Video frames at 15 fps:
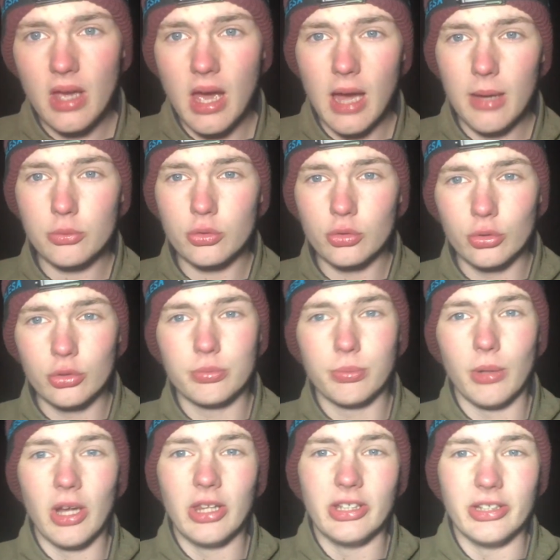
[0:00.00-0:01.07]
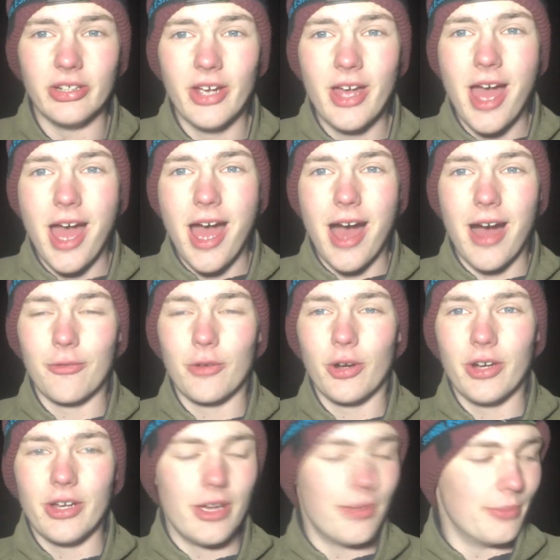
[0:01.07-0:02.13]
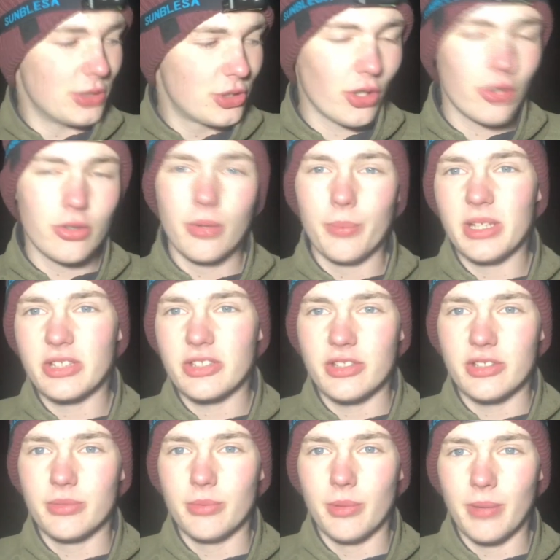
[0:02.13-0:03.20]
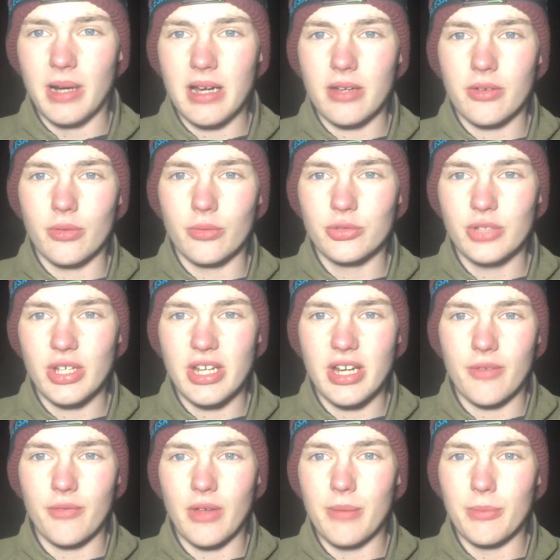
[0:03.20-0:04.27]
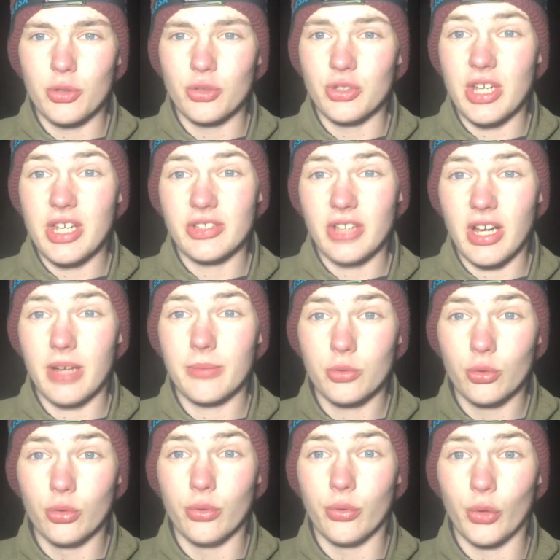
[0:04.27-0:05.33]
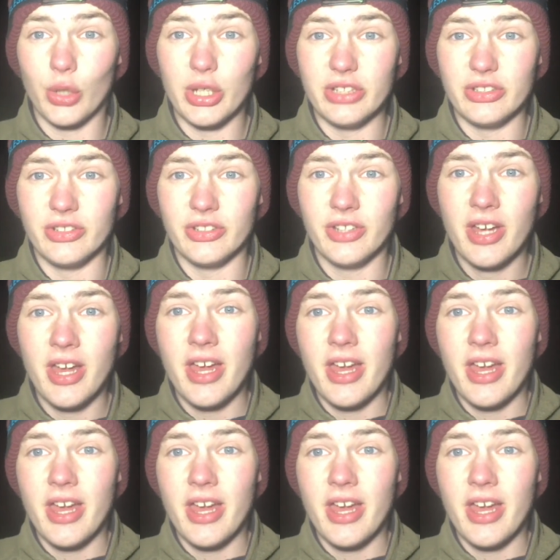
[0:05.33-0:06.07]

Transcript: Absolutely splendid. I've got my chocolate biscuits in my bag. I'm going to sit and have them because it is absolutely freezing.